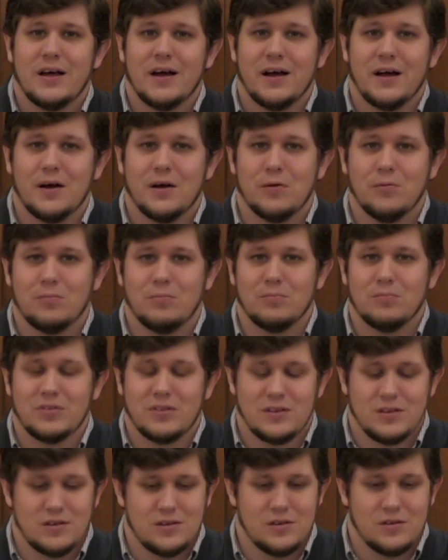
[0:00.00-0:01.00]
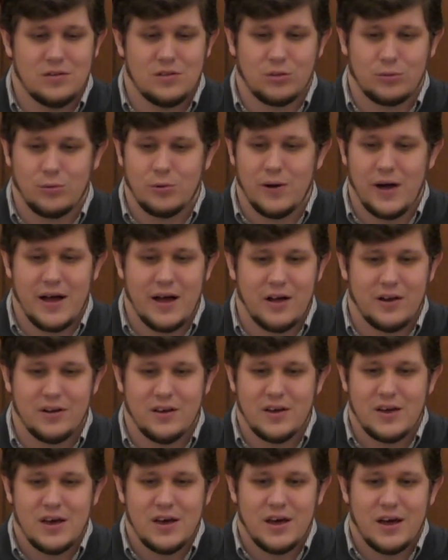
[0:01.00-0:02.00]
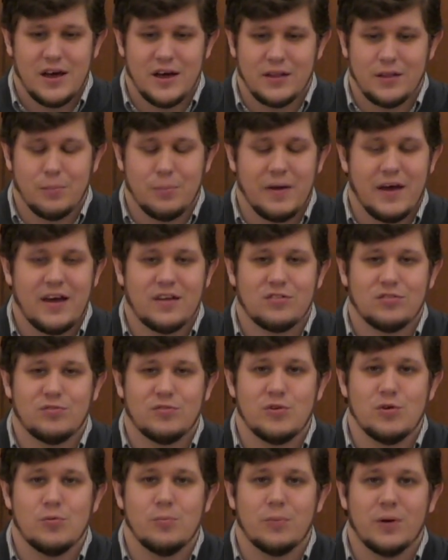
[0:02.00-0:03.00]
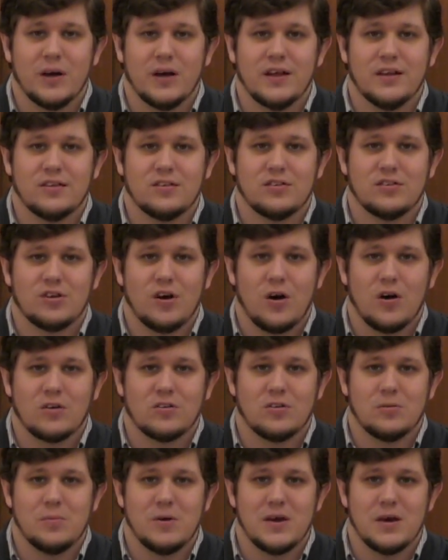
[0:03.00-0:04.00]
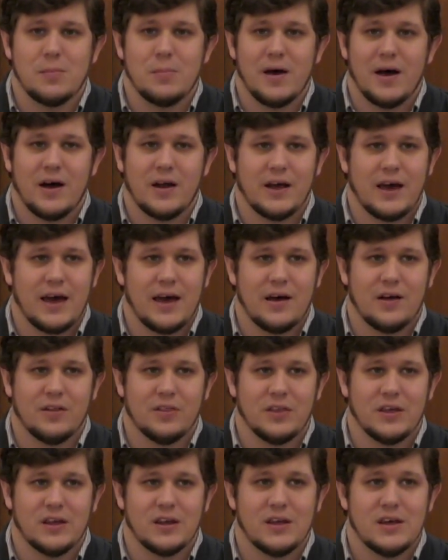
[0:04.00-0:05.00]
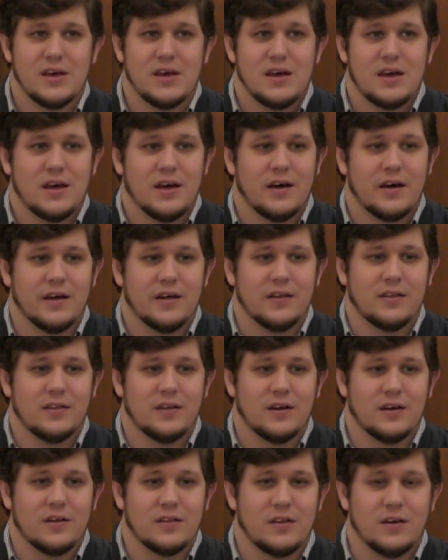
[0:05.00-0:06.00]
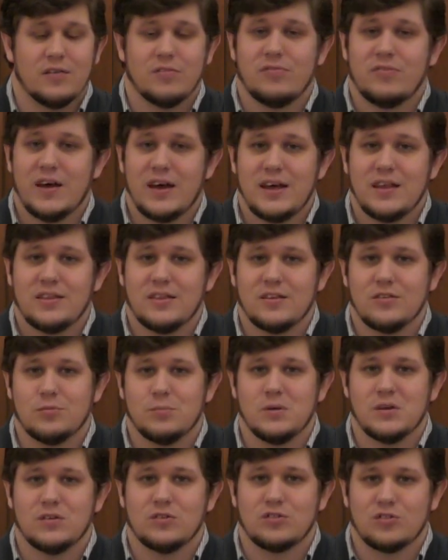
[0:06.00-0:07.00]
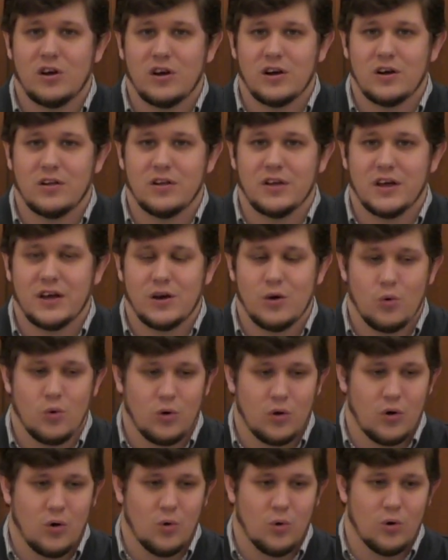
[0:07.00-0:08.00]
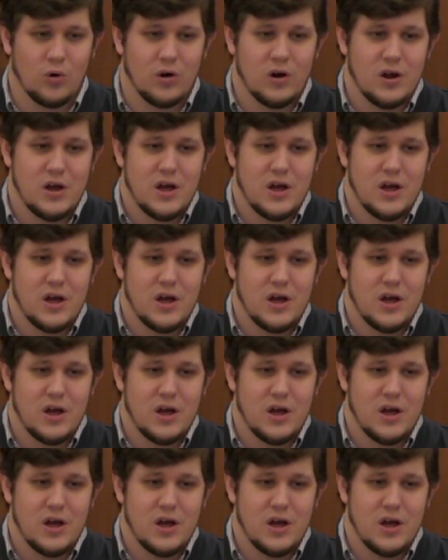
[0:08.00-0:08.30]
throughout the past few months talk to me about how that their faith has been struggling, or